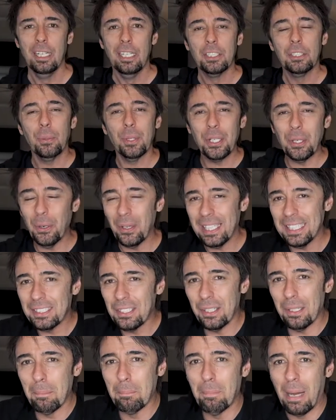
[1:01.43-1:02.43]
So according
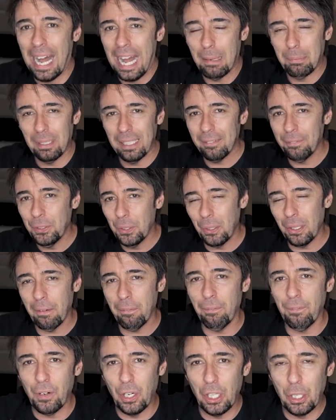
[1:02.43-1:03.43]
to the Bible, if you're a
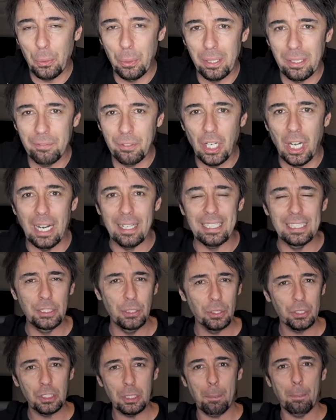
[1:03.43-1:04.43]
follower of God, then
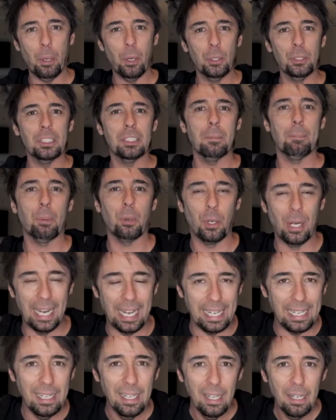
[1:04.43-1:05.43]
you're supposed to
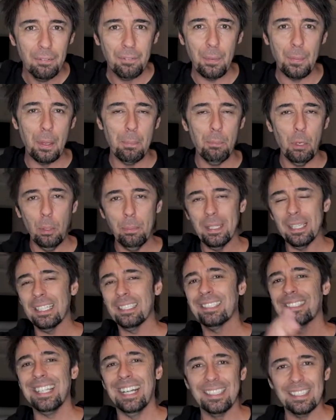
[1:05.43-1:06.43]
pray from the moment the
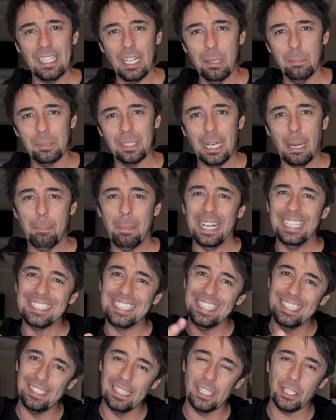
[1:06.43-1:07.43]
sun comes up
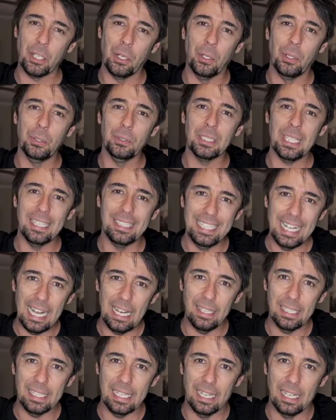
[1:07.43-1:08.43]
until it goes
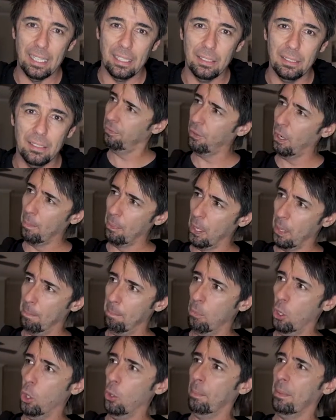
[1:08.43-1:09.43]
down again. From the
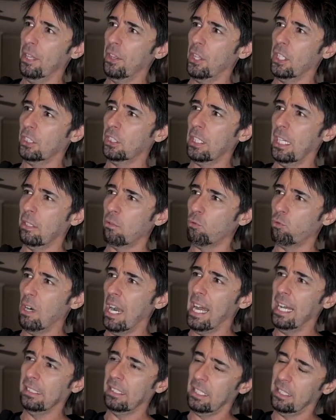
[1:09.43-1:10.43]
moment the sun
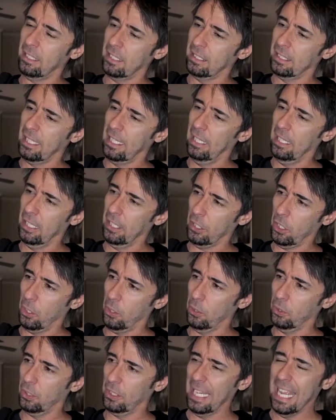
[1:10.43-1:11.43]
rises until it
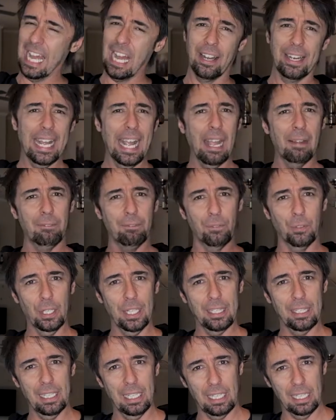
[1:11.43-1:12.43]
goes down,
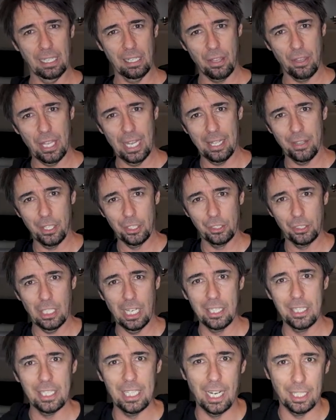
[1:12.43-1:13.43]
everything that the
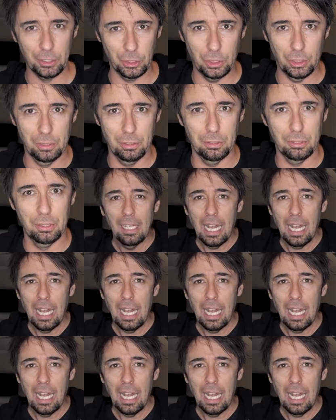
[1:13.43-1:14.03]
sun touches.